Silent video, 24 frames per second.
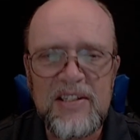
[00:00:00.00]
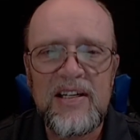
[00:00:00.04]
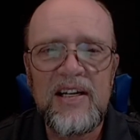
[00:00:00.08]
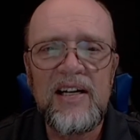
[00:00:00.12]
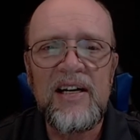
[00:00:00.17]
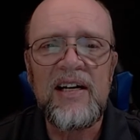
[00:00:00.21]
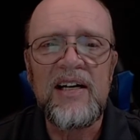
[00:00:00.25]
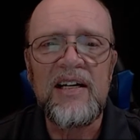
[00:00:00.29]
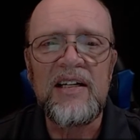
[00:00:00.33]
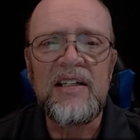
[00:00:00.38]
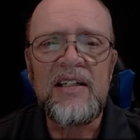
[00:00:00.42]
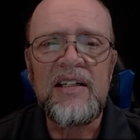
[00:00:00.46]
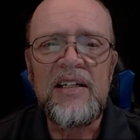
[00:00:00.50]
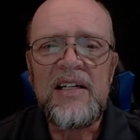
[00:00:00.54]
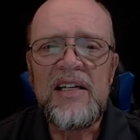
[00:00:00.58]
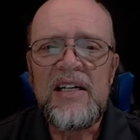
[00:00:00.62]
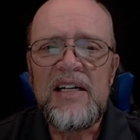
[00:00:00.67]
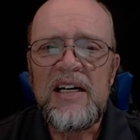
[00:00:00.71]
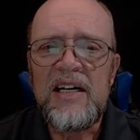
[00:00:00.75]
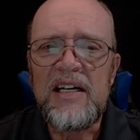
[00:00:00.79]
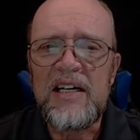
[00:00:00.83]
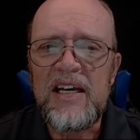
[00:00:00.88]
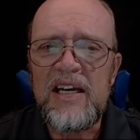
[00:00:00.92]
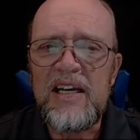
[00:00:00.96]
God.
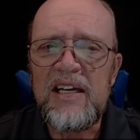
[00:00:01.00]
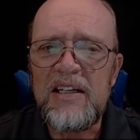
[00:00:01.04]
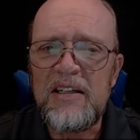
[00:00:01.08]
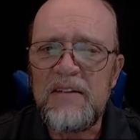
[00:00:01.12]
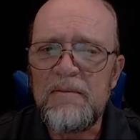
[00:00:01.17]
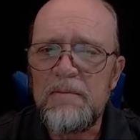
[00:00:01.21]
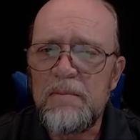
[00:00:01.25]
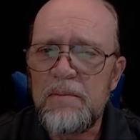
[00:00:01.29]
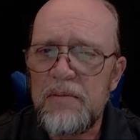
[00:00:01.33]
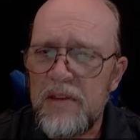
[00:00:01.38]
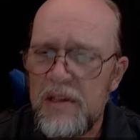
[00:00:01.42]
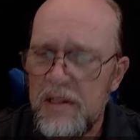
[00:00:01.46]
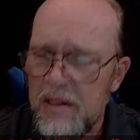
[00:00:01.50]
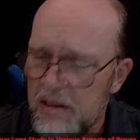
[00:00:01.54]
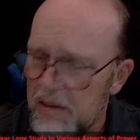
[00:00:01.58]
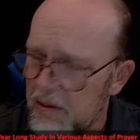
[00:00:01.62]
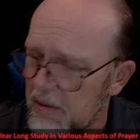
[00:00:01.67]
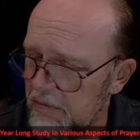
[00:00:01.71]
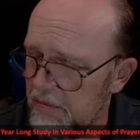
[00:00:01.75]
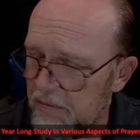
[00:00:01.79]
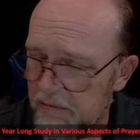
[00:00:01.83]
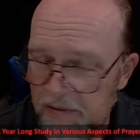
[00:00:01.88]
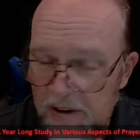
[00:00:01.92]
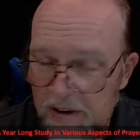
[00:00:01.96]
Again,
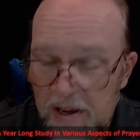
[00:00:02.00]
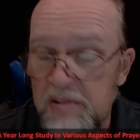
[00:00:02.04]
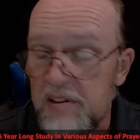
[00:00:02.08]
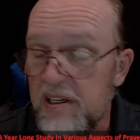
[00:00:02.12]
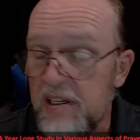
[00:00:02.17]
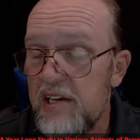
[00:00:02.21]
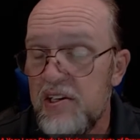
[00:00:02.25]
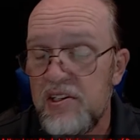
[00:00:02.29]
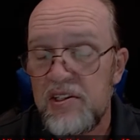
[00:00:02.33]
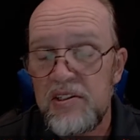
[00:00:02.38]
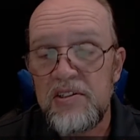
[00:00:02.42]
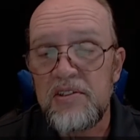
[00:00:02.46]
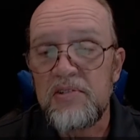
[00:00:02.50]
foundation